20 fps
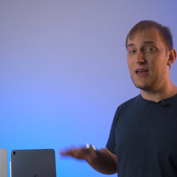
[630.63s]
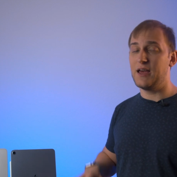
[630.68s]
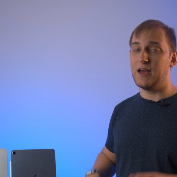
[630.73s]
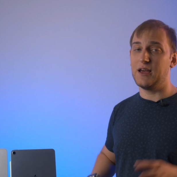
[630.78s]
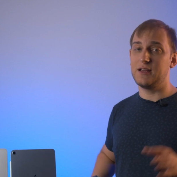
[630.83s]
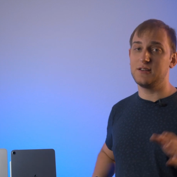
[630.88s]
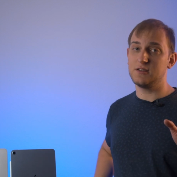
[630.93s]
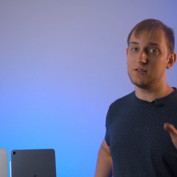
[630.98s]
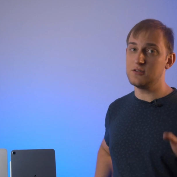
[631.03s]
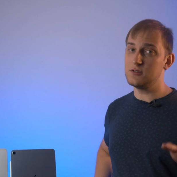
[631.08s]

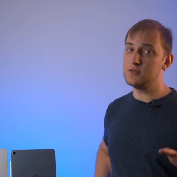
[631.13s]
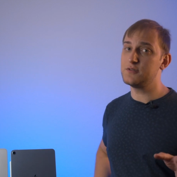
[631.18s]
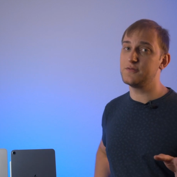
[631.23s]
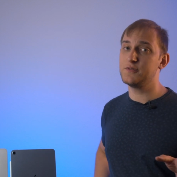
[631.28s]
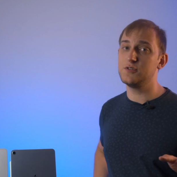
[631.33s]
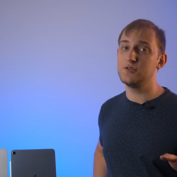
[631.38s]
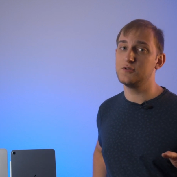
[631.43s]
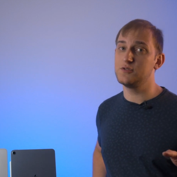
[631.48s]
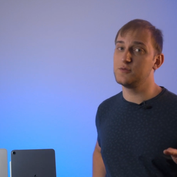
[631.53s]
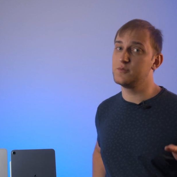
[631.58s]
and a lot of
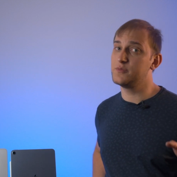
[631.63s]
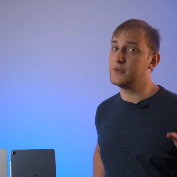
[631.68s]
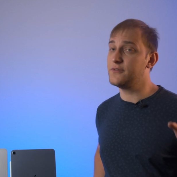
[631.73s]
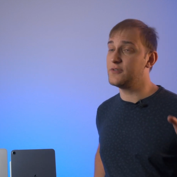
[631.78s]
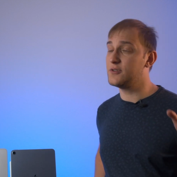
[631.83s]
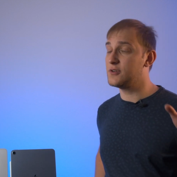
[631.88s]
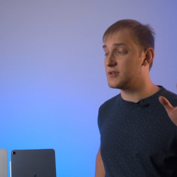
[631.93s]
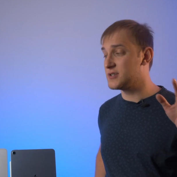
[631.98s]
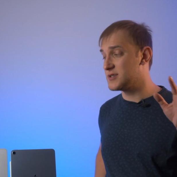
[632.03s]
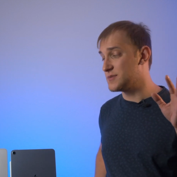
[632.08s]
YouTube
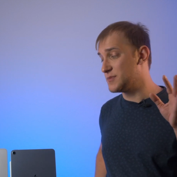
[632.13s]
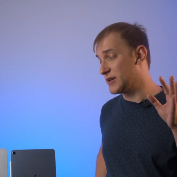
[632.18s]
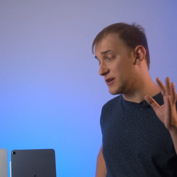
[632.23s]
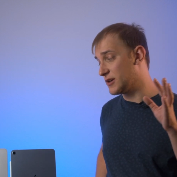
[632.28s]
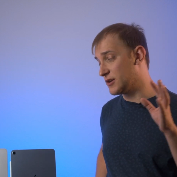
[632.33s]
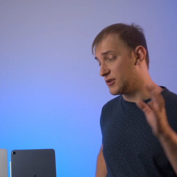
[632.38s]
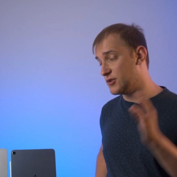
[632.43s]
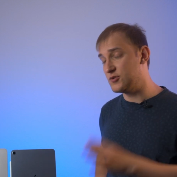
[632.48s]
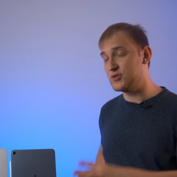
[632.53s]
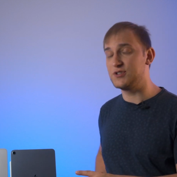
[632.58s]
reviewers make a
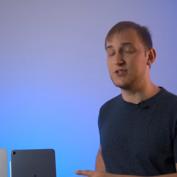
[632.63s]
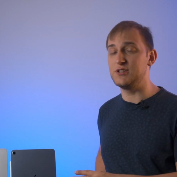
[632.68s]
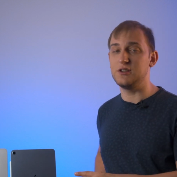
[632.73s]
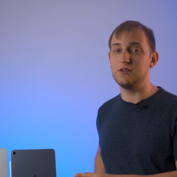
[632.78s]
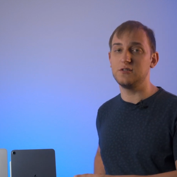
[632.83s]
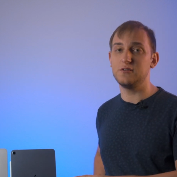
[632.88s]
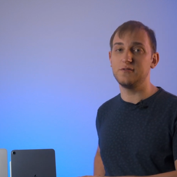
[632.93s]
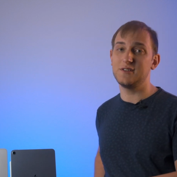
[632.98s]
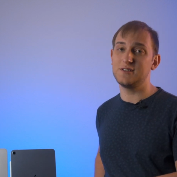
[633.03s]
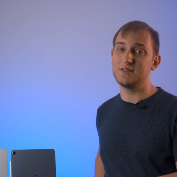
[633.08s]
huge
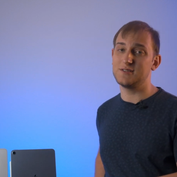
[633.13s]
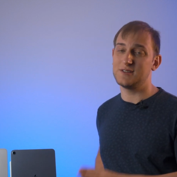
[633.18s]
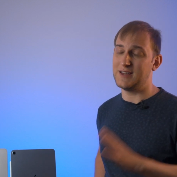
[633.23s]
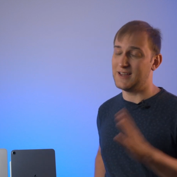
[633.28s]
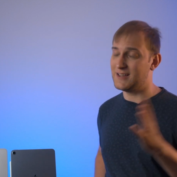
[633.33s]
deal of it.